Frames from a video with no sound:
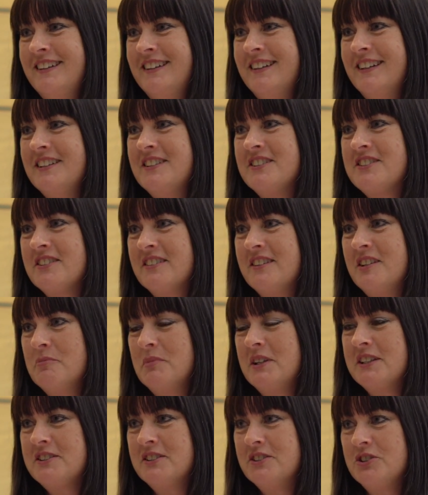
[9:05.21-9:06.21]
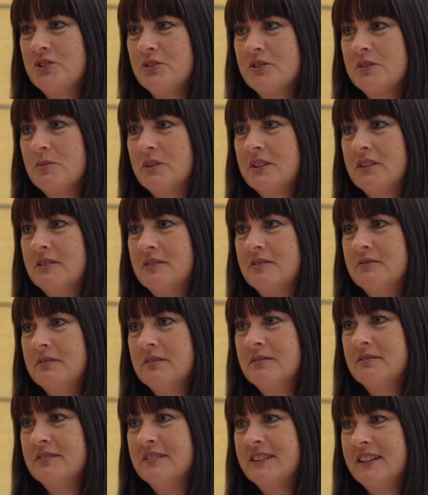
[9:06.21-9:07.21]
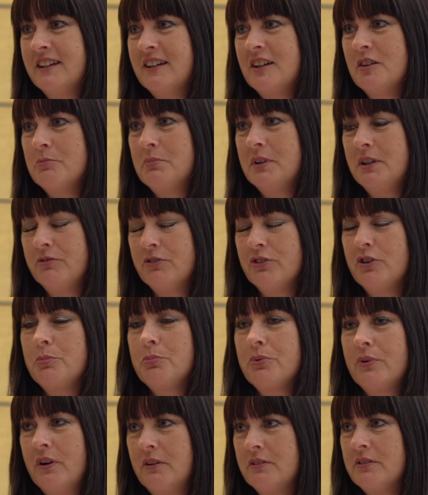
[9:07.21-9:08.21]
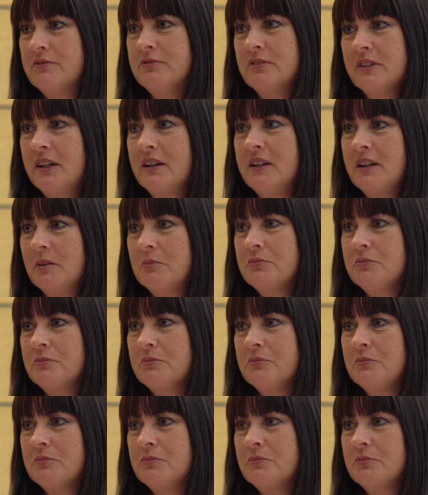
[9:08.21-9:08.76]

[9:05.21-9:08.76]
into their message as well, being very proud of where they come